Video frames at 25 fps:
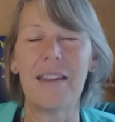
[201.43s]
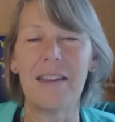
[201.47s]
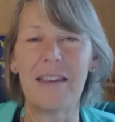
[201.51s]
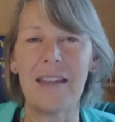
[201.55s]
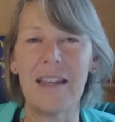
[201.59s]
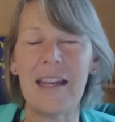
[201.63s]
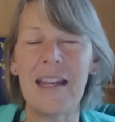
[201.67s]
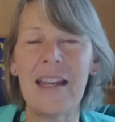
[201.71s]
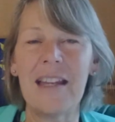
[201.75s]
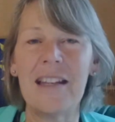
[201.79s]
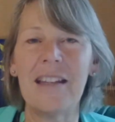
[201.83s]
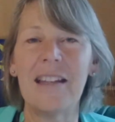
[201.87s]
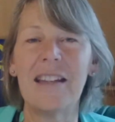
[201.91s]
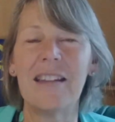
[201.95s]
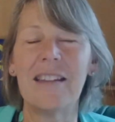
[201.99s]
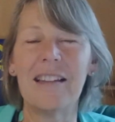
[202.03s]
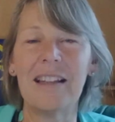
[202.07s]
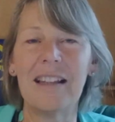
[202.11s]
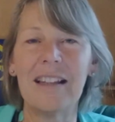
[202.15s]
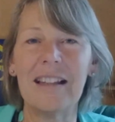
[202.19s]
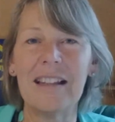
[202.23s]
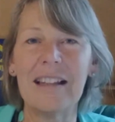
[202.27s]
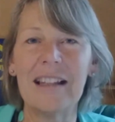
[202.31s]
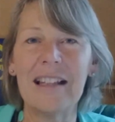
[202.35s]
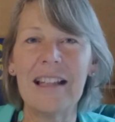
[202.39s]
then
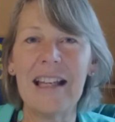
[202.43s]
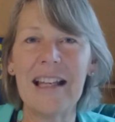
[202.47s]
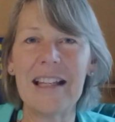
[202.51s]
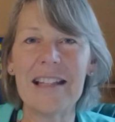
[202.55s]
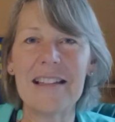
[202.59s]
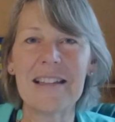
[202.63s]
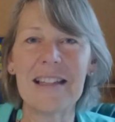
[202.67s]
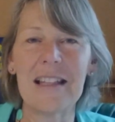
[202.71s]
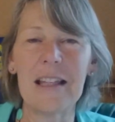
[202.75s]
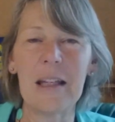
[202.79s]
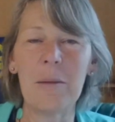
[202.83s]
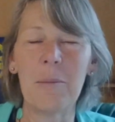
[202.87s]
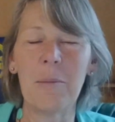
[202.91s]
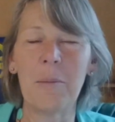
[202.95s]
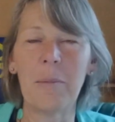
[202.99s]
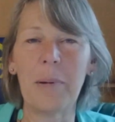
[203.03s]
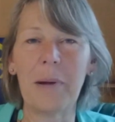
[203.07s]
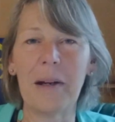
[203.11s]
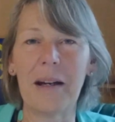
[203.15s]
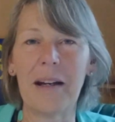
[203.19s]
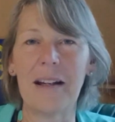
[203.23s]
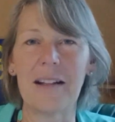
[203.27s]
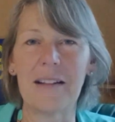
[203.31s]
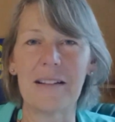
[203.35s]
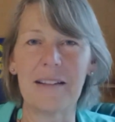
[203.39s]
the less
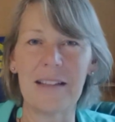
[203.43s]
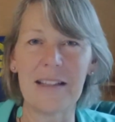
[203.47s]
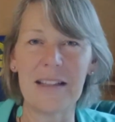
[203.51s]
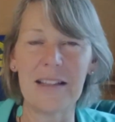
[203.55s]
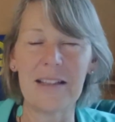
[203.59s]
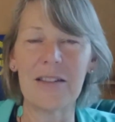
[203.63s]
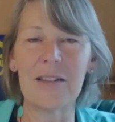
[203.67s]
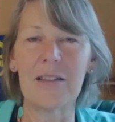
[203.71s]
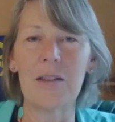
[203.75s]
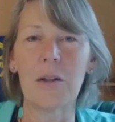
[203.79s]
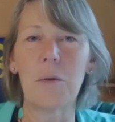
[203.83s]
impact these